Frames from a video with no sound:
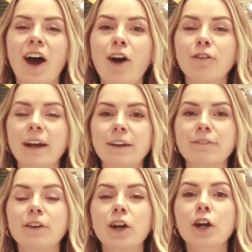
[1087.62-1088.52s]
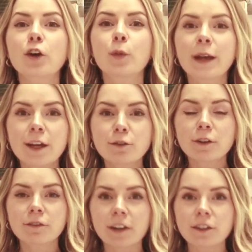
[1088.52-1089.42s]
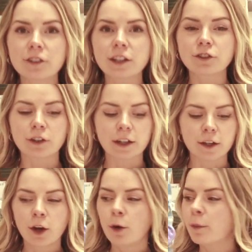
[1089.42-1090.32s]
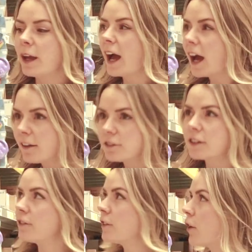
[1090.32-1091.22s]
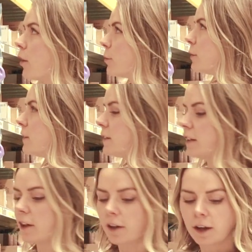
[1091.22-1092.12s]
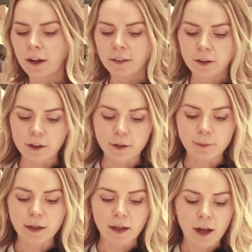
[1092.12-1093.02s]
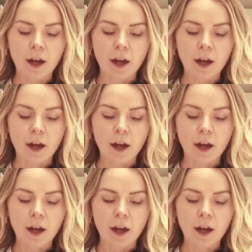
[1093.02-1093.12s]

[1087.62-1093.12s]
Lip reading: Alright, for a quick and refreshing drink, we have different options here. There could be